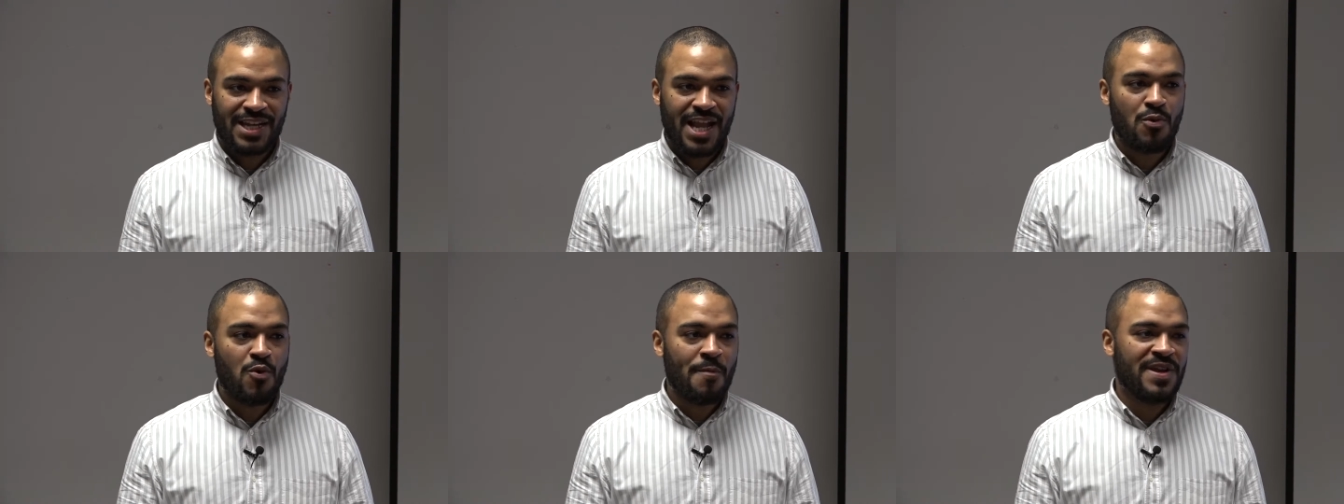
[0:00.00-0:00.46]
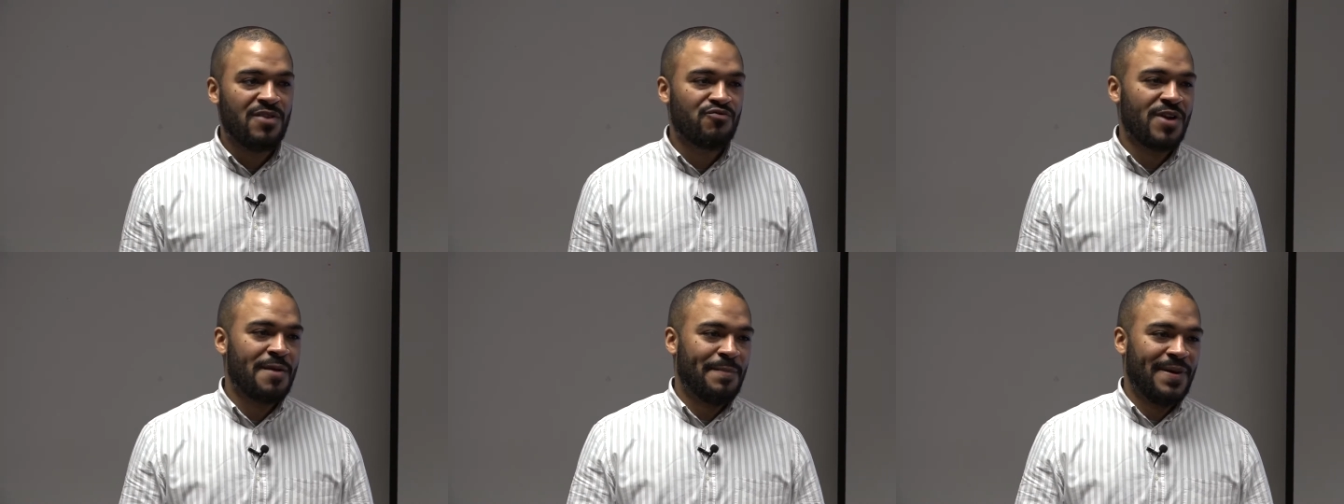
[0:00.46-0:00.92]
and they will
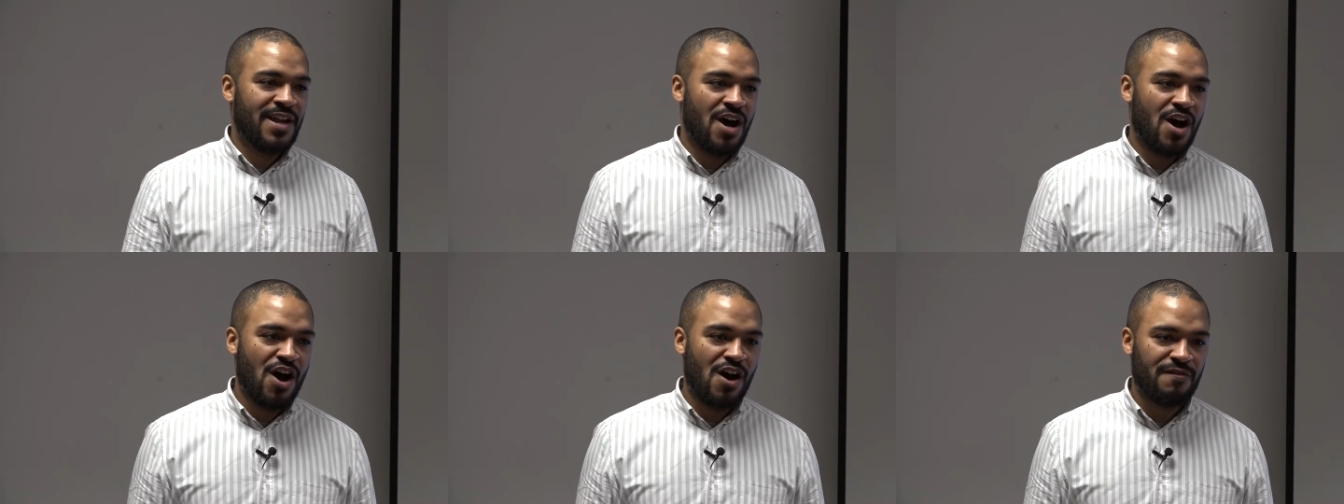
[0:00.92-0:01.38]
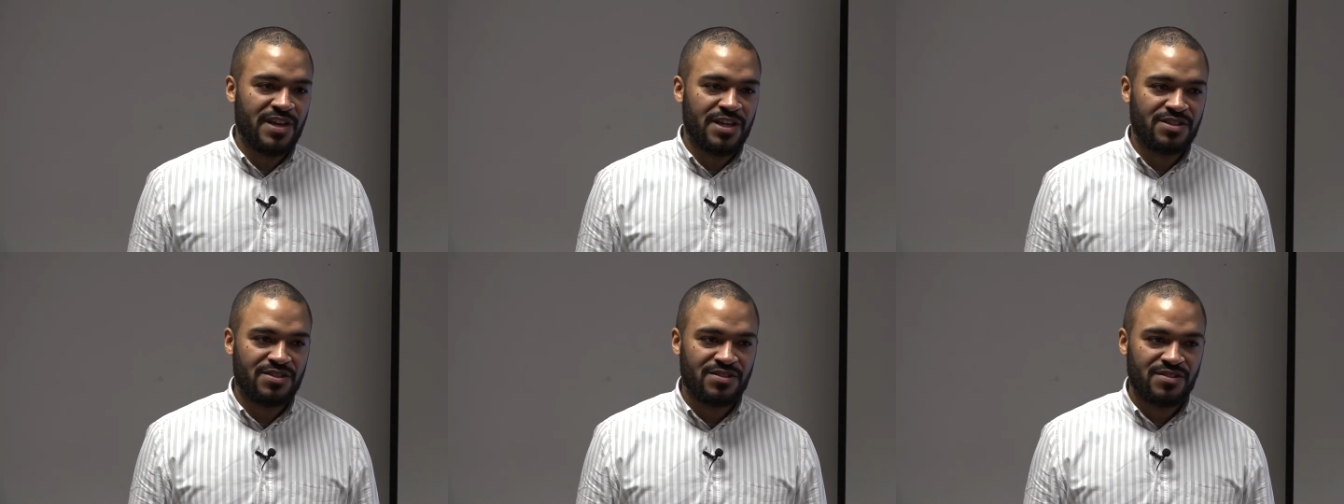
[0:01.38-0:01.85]
be reaping a
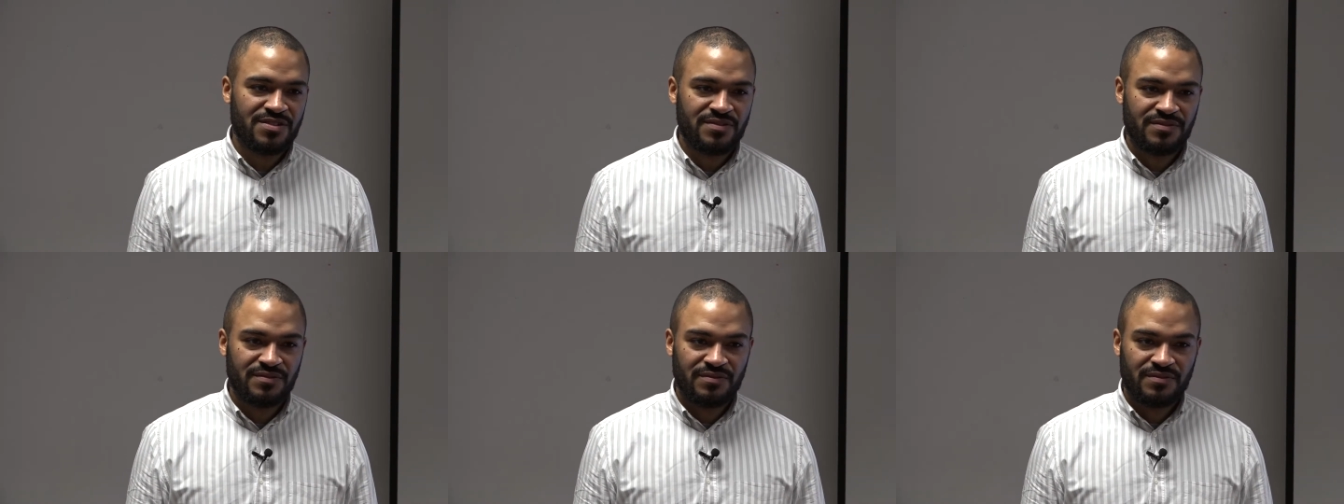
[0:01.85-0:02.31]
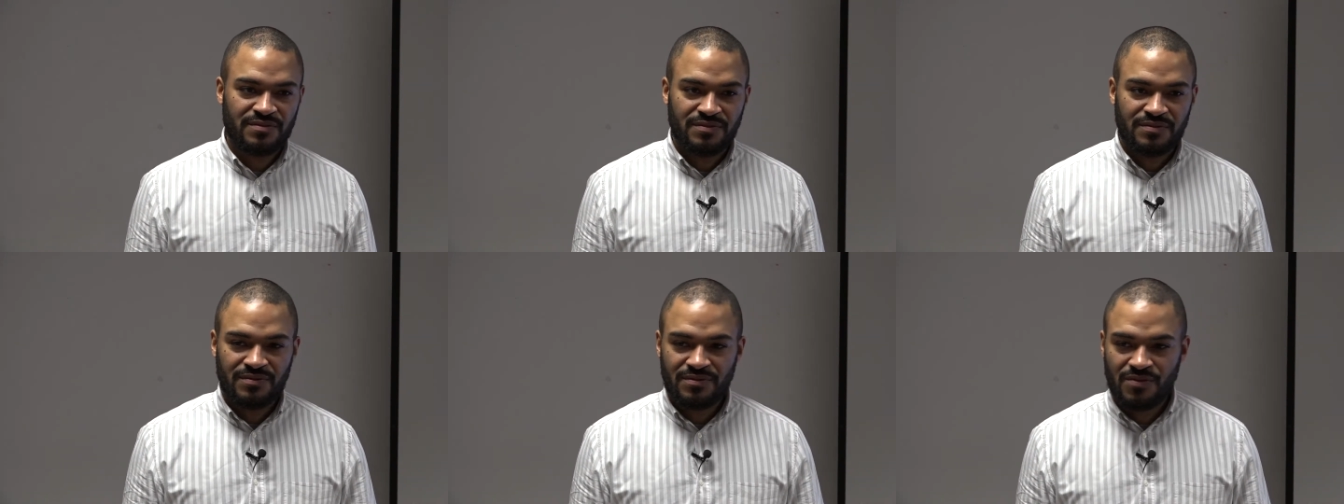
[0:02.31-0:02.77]
harvest.
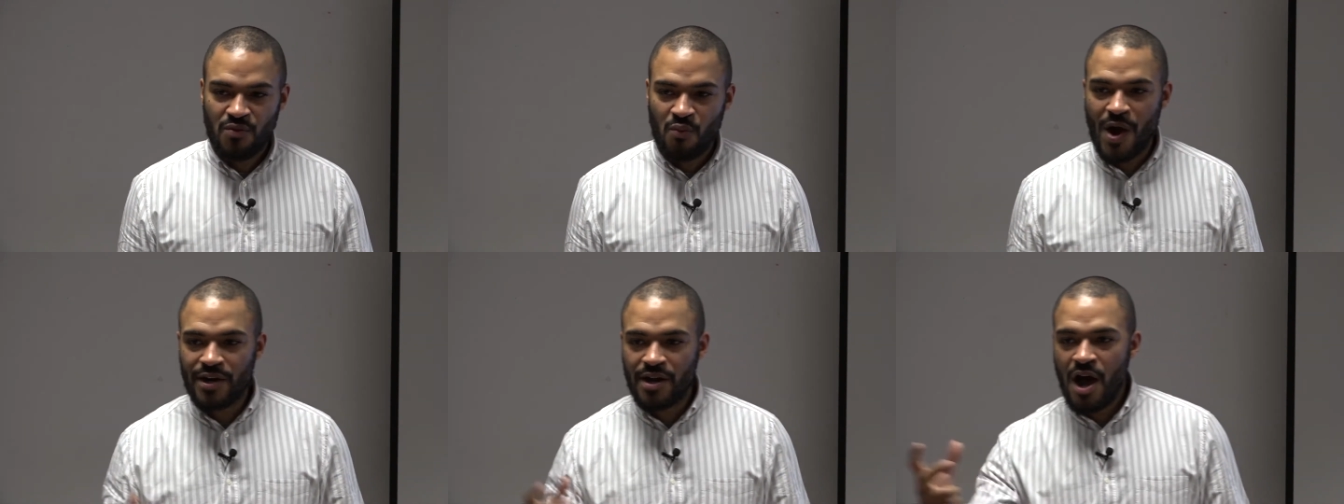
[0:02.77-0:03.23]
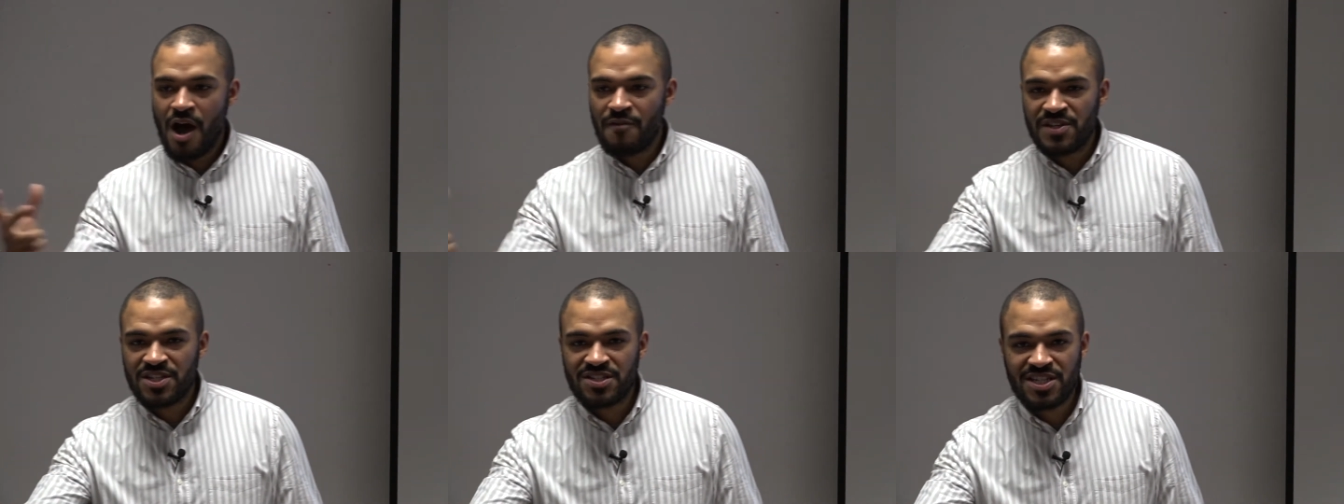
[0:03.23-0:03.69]
One
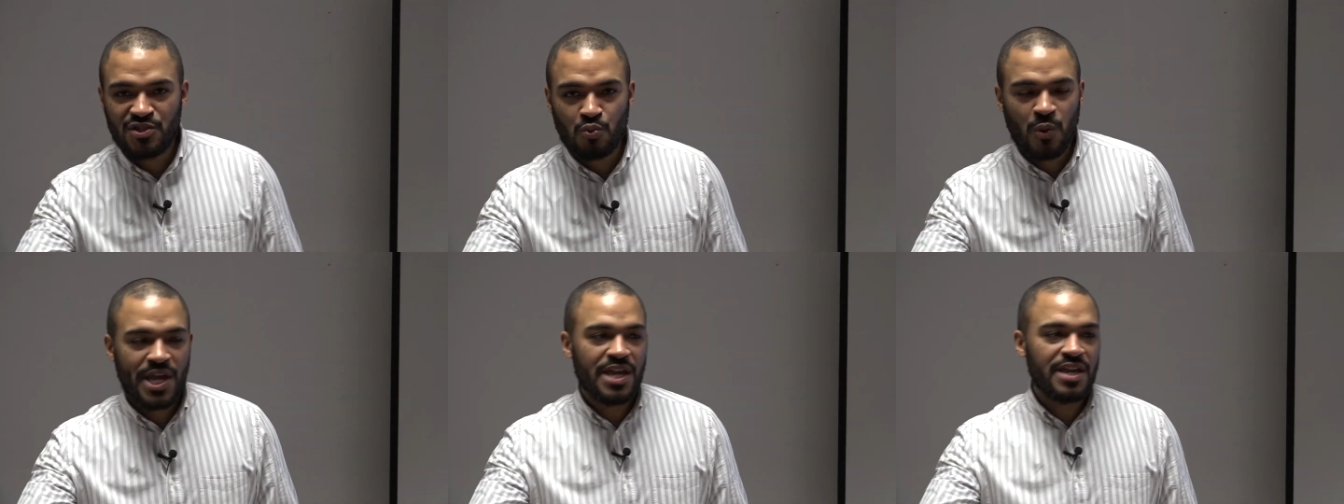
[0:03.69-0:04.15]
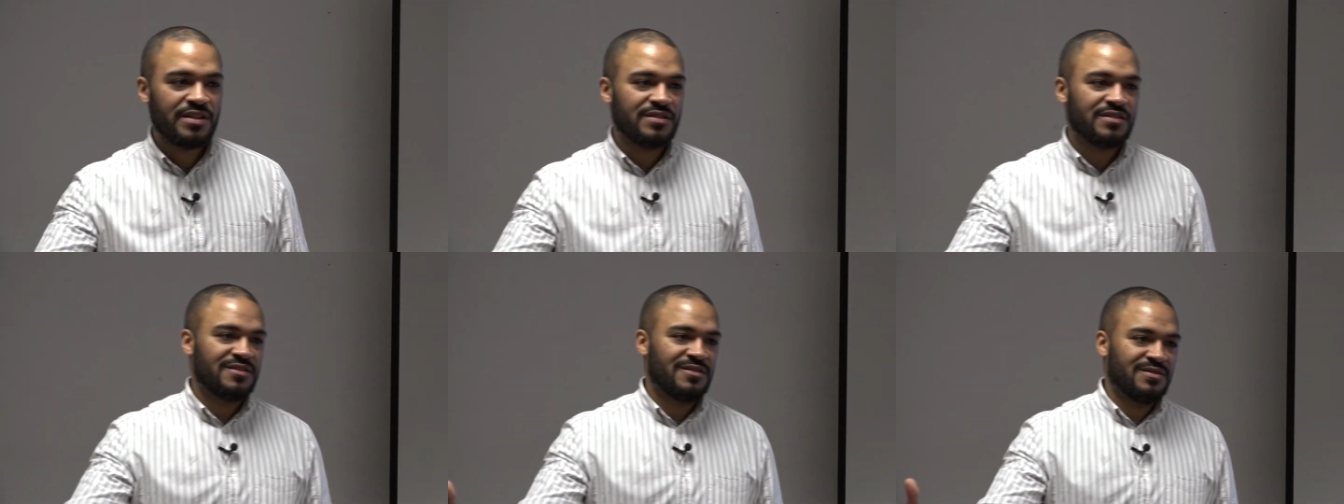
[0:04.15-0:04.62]
harvest is
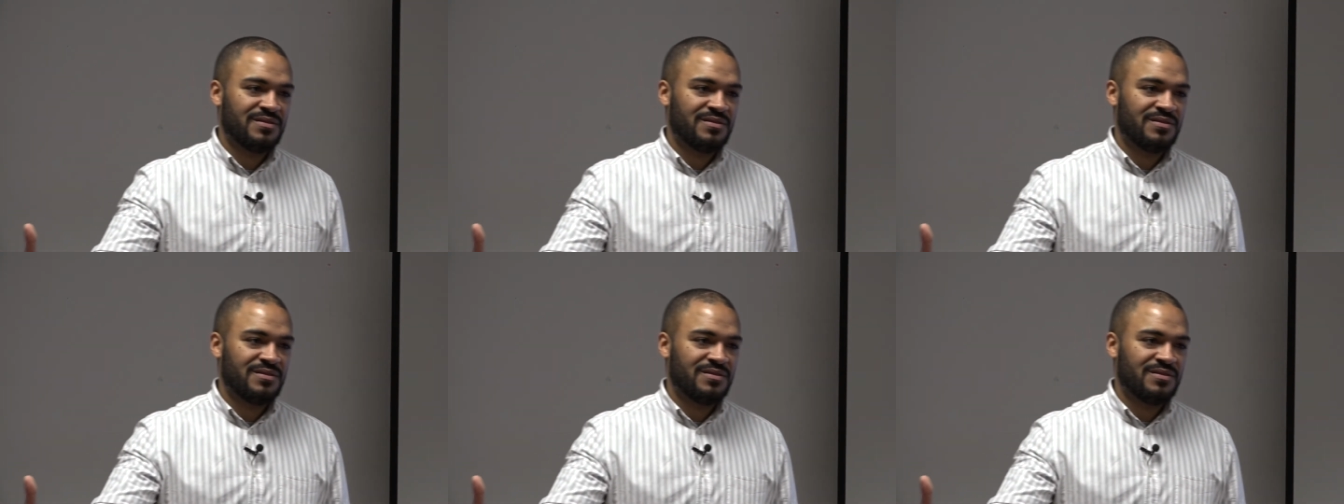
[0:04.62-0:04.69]
wheat,